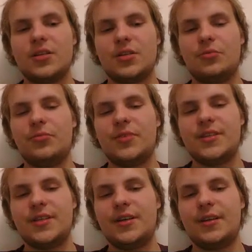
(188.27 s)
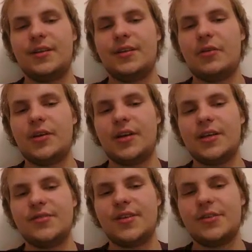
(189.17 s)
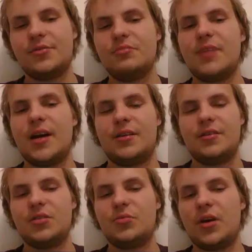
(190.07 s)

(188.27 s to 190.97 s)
So we see that in our case we had two patterns.